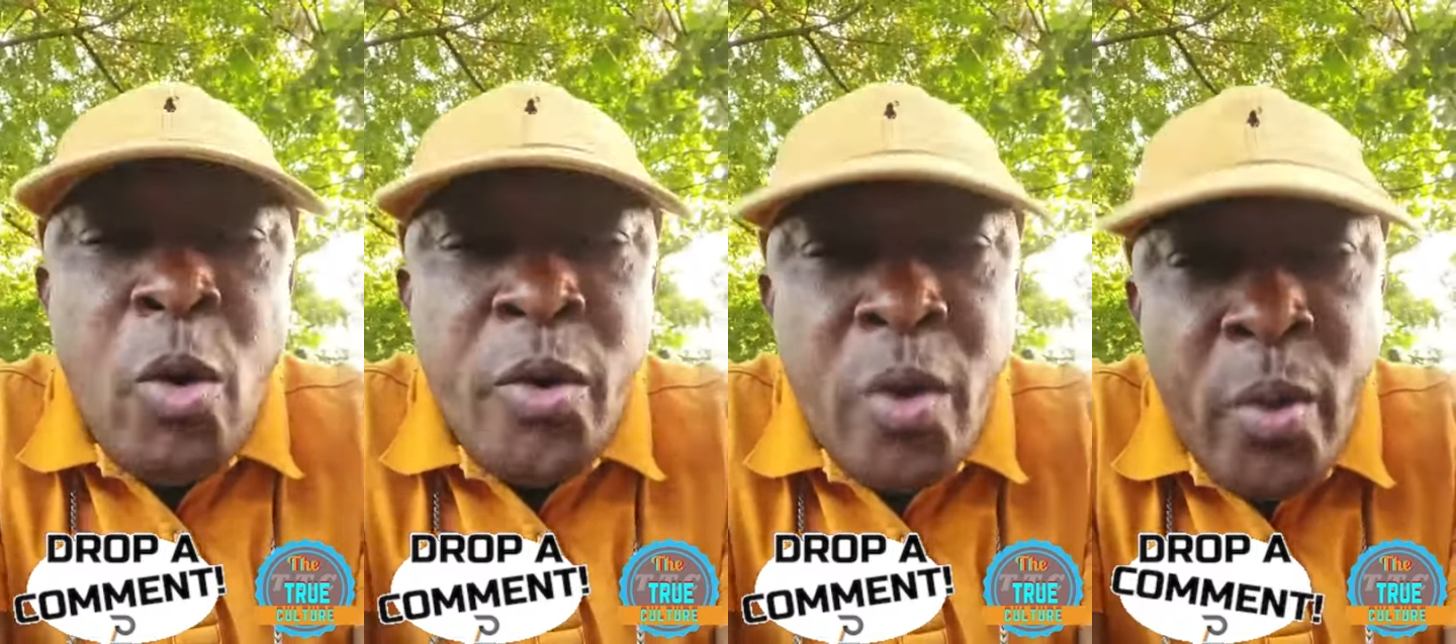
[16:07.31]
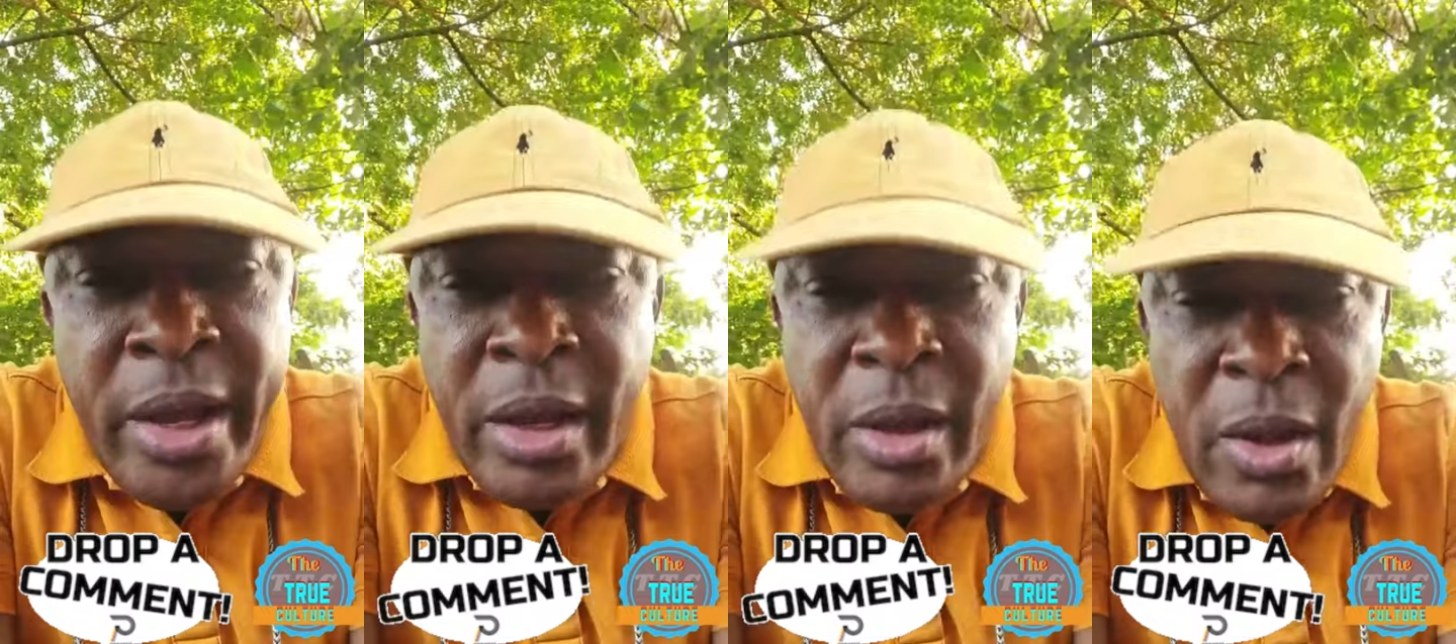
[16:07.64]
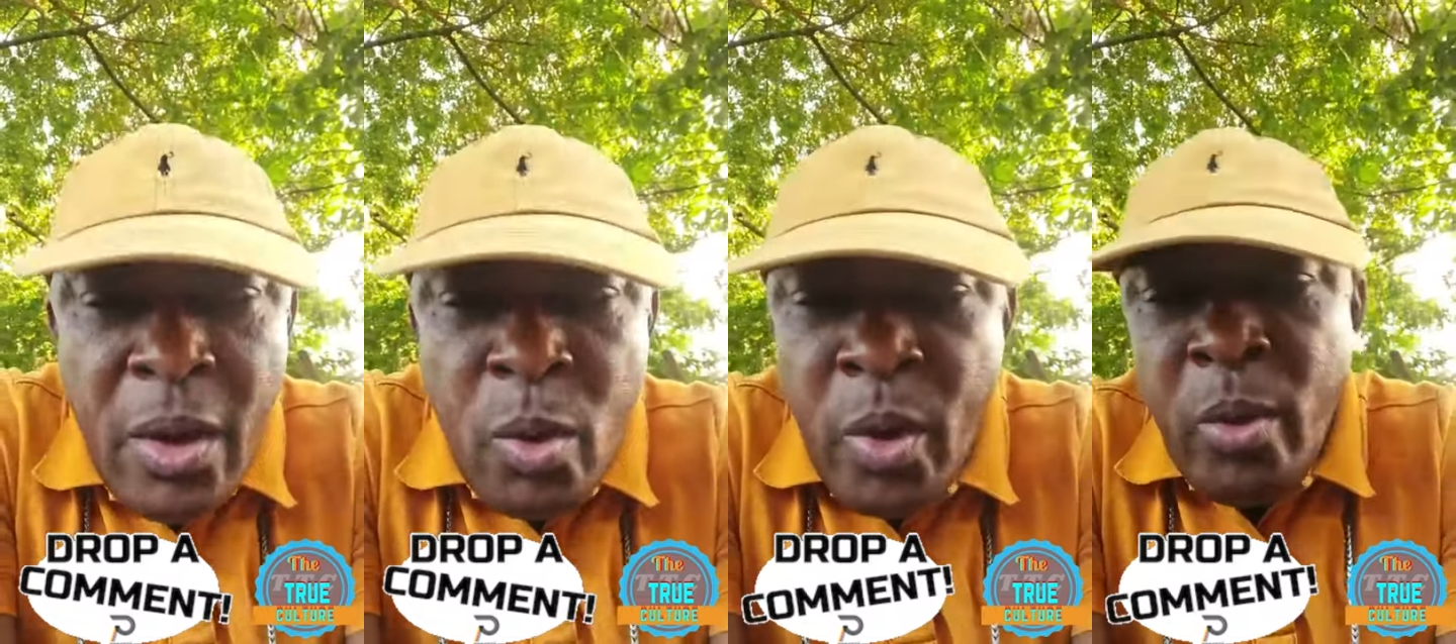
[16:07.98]
you know,
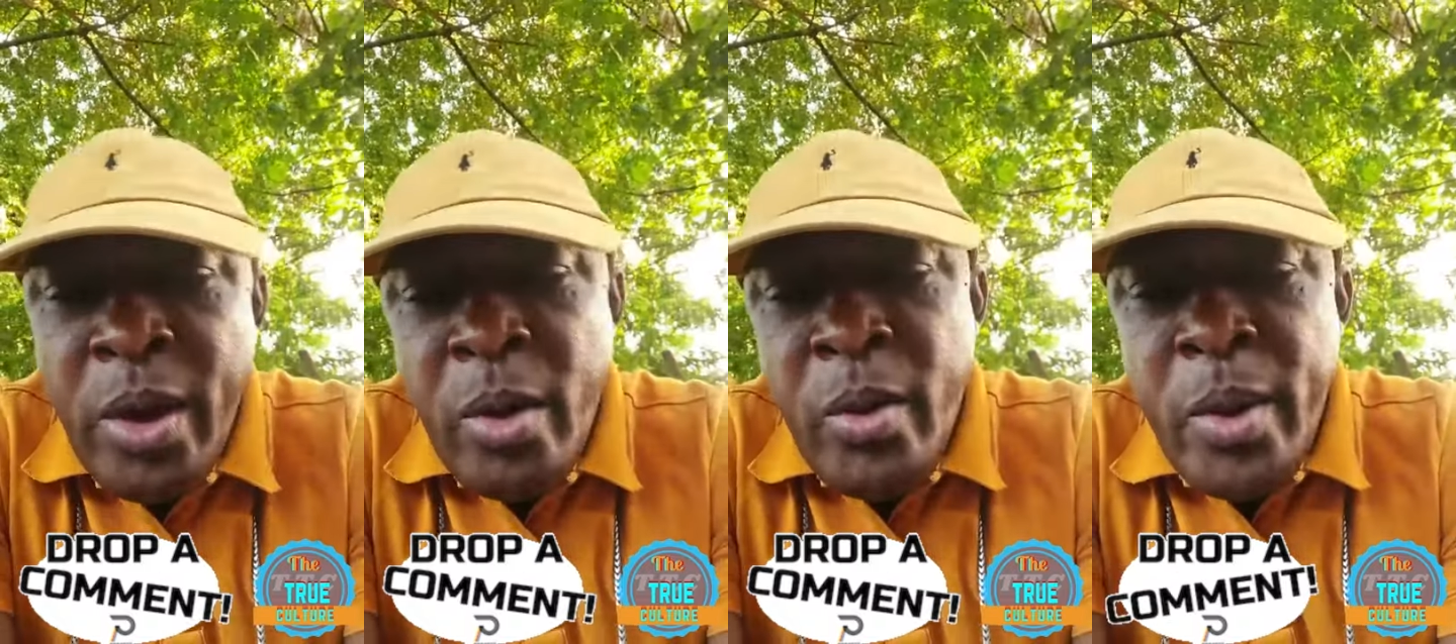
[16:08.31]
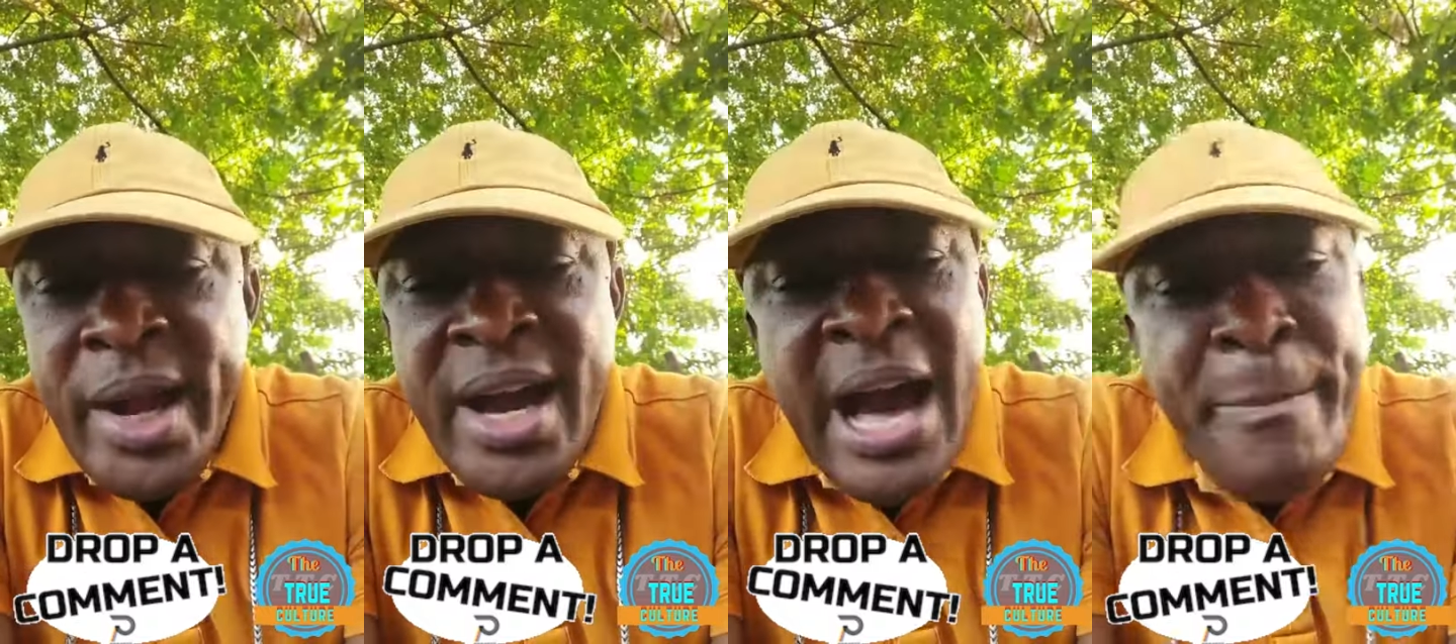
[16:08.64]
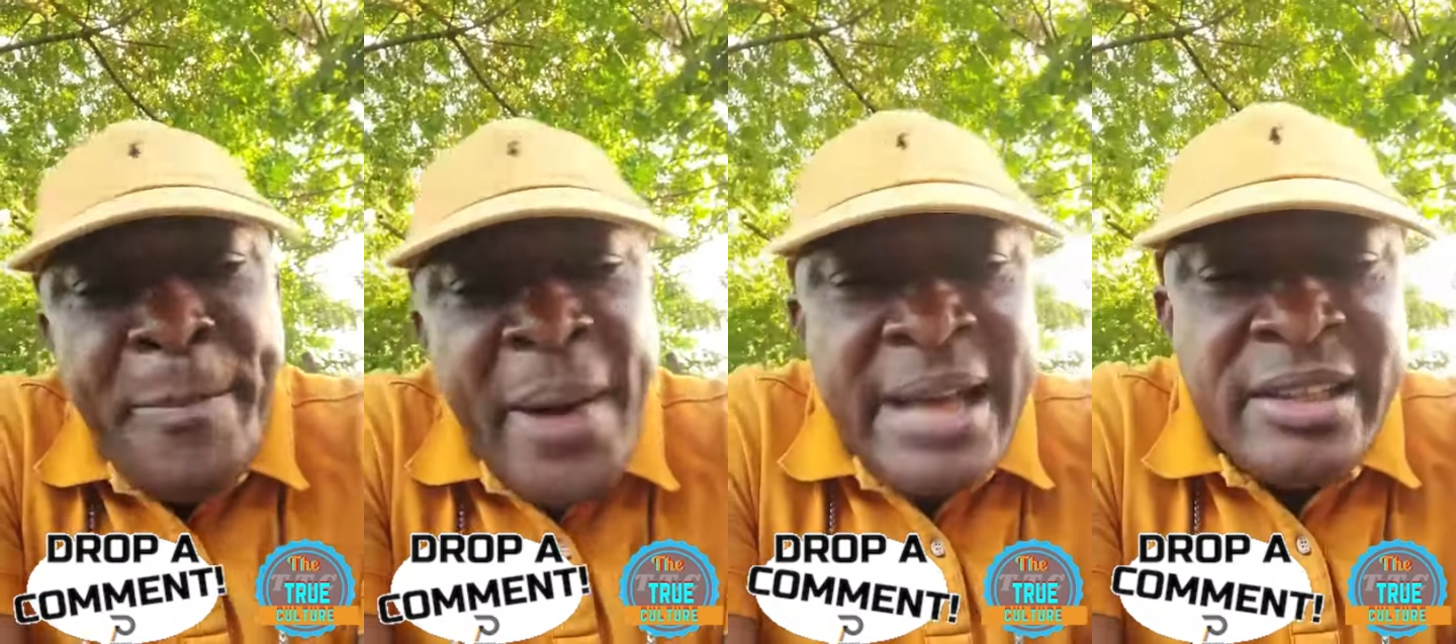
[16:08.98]
where God
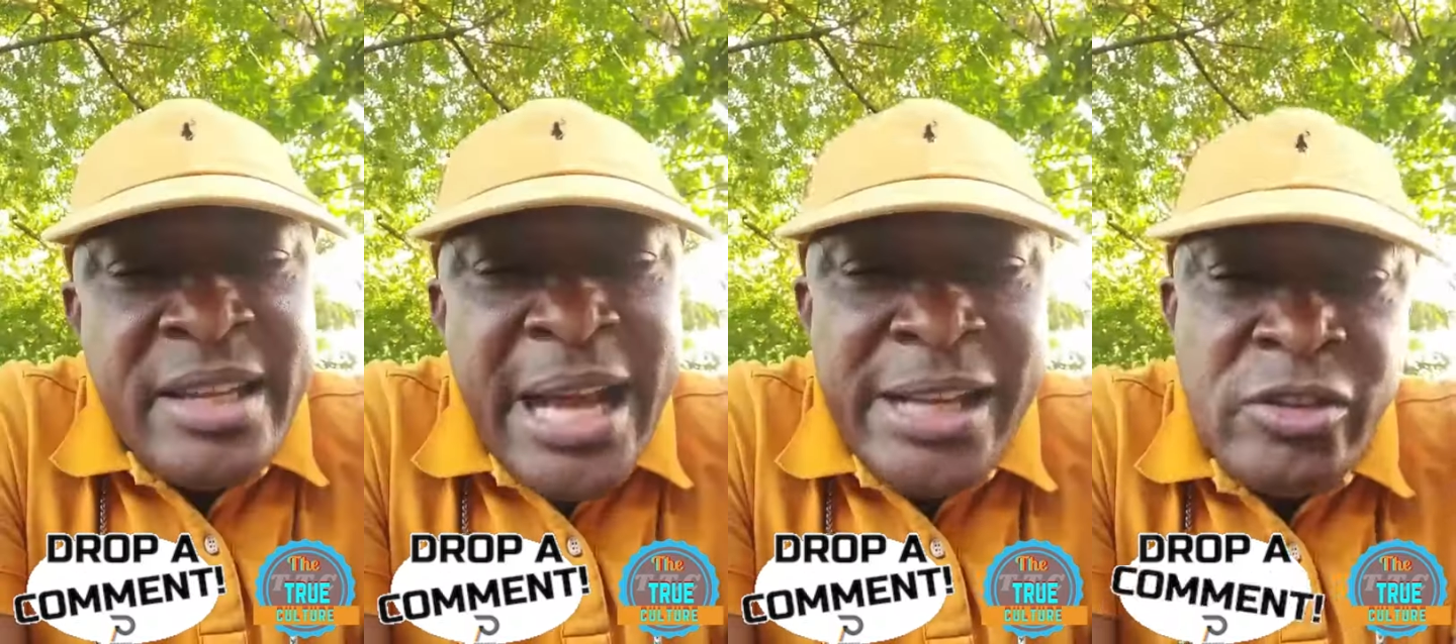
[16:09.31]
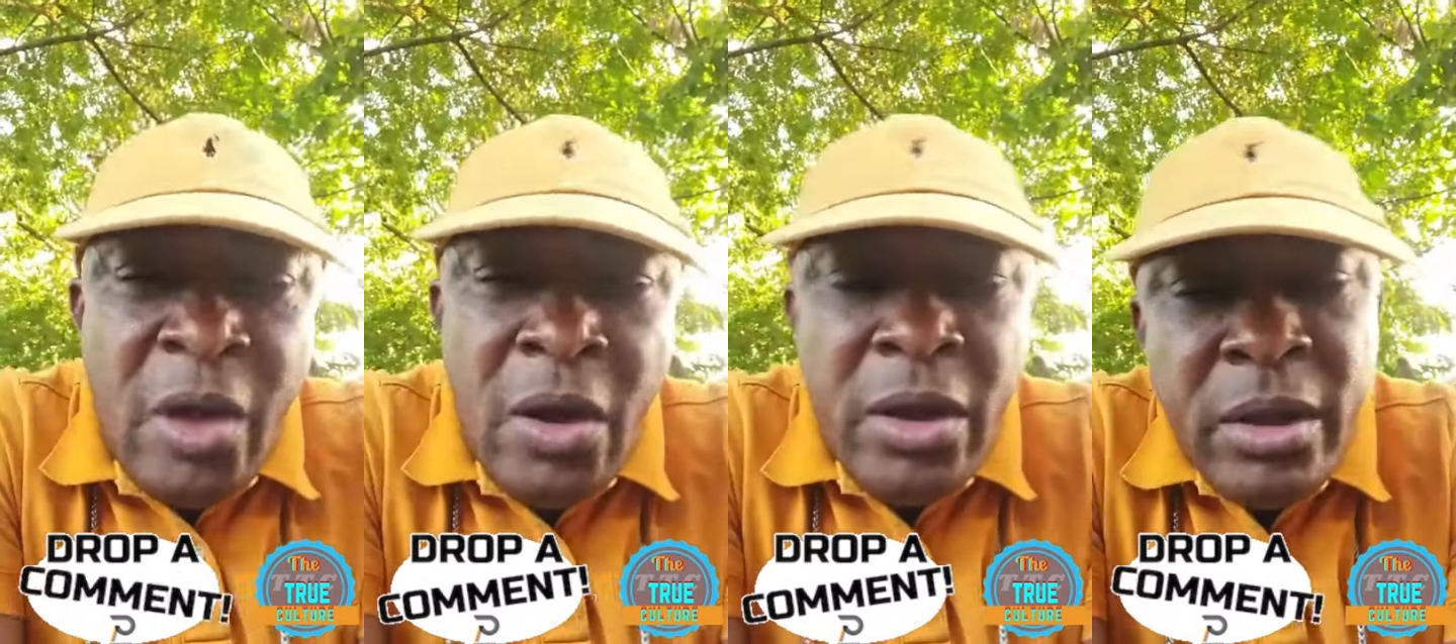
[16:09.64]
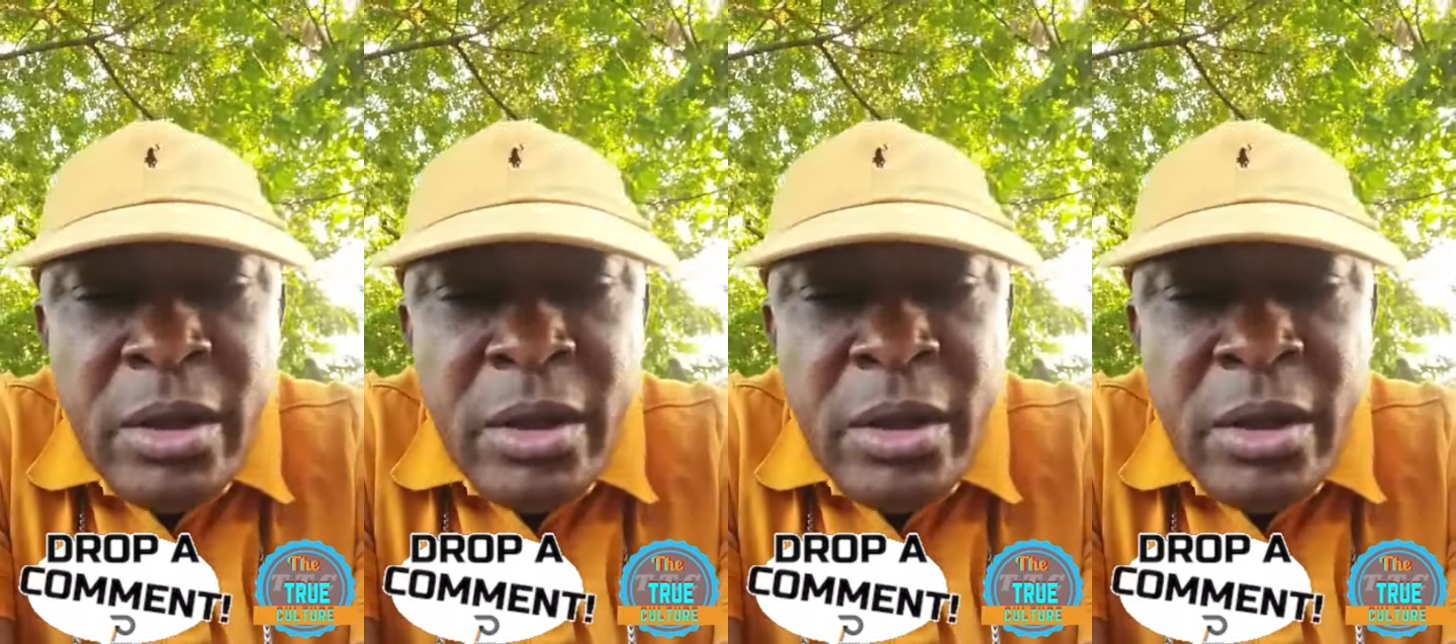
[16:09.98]
party and so.